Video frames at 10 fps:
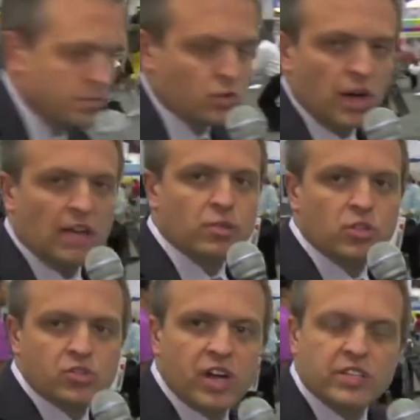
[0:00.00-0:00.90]
So I've been
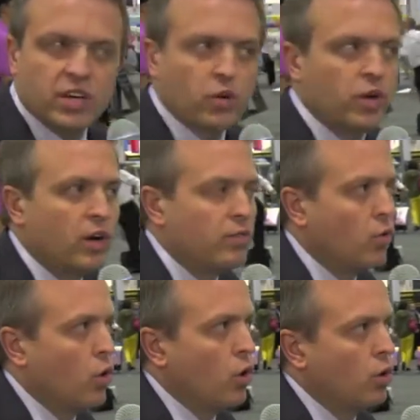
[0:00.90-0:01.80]
using iTero now
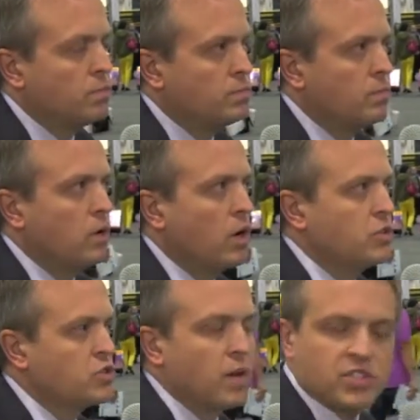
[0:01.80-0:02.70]
for
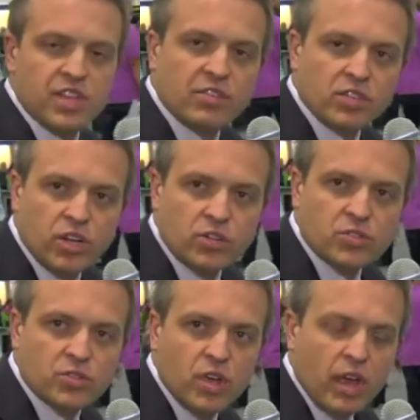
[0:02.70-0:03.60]
just about 7
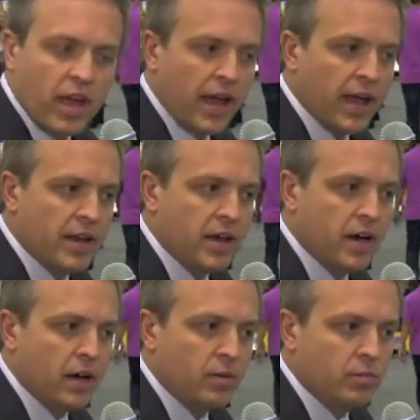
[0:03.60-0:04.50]
years, and
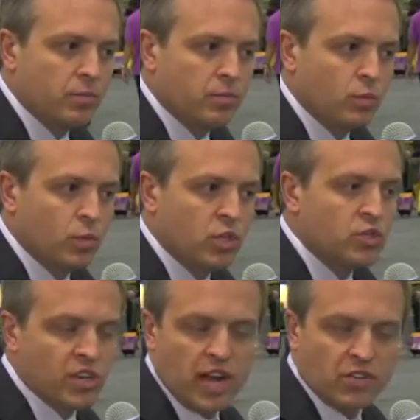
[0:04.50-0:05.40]
we
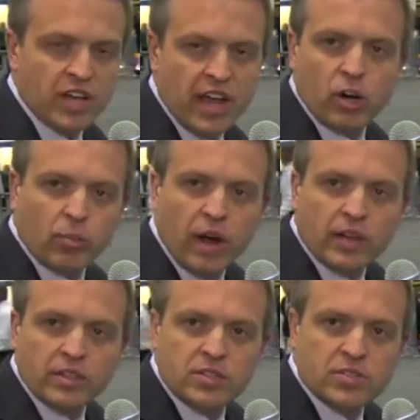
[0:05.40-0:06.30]
use it every day in our
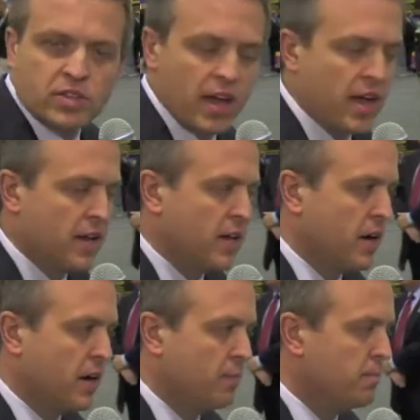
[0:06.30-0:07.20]
practice. And
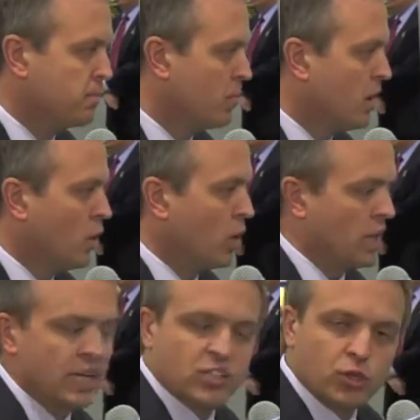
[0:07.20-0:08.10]
what I'd
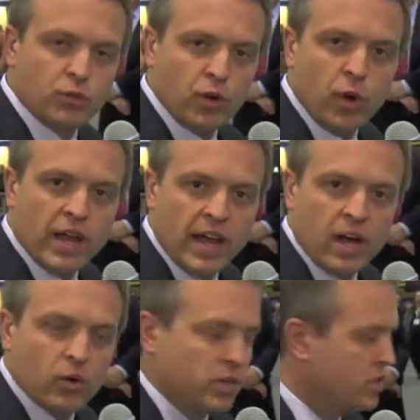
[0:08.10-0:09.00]
like to do for you right
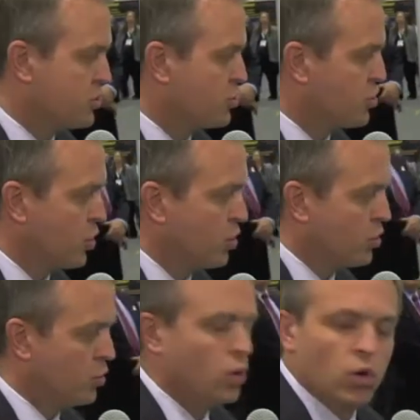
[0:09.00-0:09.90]
now is to show
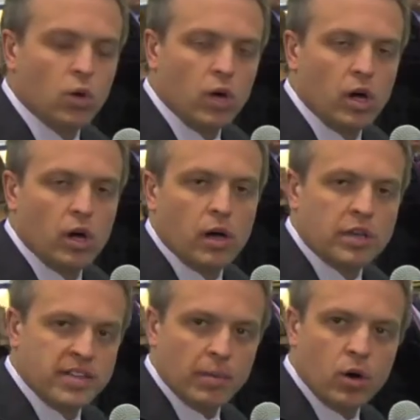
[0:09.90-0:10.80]
you a
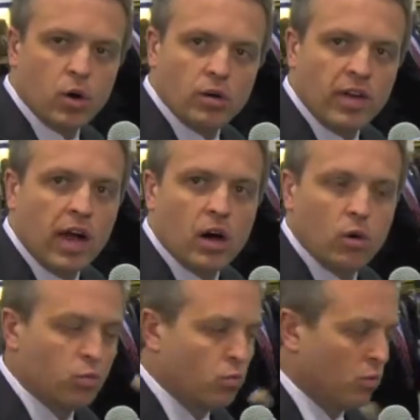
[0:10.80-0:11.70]
demo of
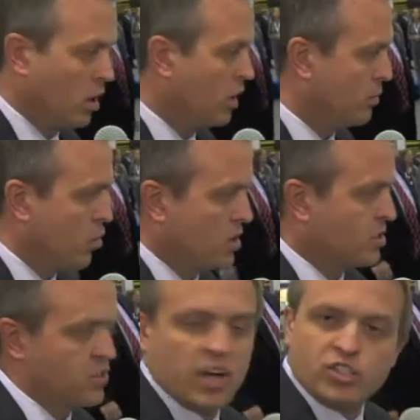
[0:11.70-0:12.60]
how the
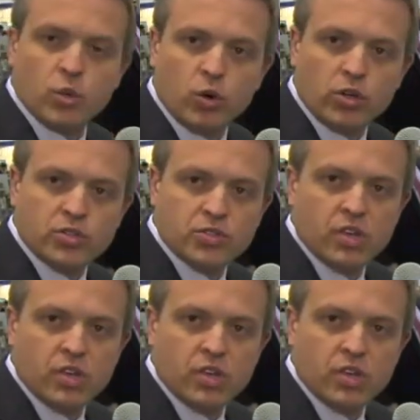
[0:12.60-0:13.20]
process actually works.